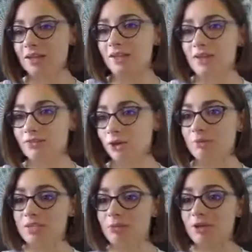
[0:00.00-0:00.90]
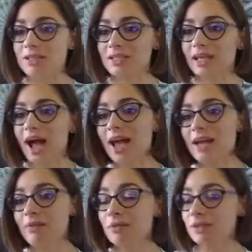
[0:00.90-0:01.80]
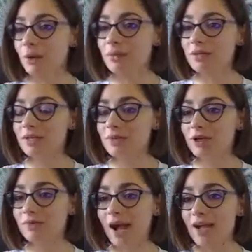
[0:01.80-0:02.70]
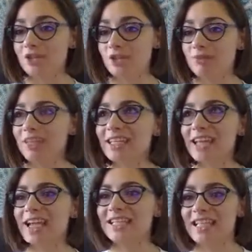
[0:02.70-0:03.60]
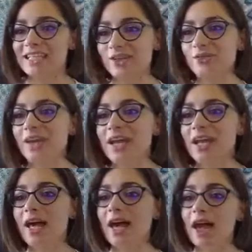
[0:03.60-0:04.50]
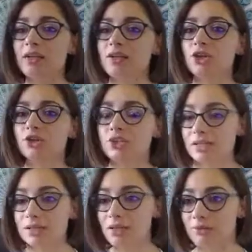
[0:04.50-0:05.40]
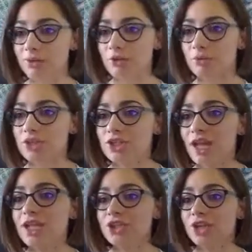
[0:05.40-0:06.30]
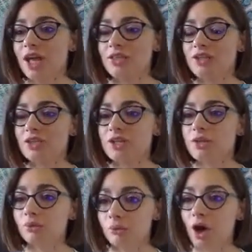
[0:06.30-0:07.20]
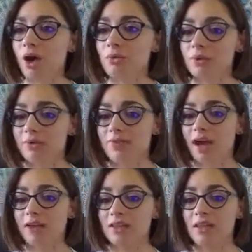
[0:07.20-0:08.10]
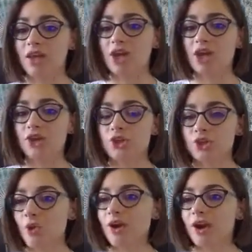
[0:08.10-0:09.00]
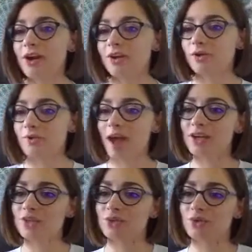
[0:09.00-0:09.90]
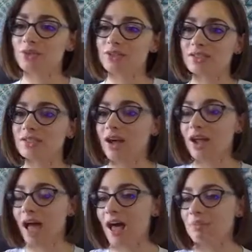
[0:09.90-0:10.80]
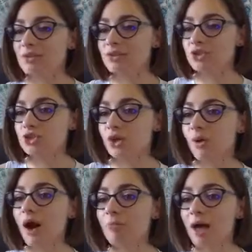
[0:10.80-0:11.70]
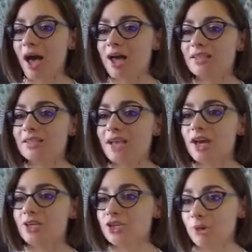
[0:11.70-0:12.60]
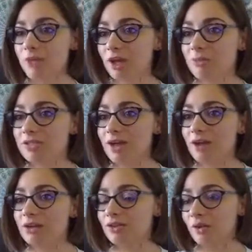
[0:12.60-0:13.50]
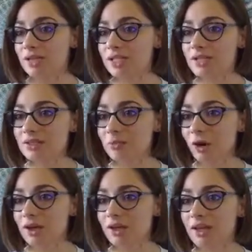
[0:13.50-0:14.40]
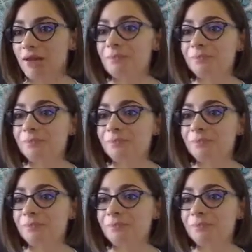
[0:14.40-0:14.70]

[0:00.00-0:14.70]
if you're a busy person like I am, that's probably going to be your reaction. You'd be like, yes, that's great. And you're still in full appreciation. And there's nothing wrong with the fact that your gratitude does not happen to show up as jumping up and down and throwing a dance party.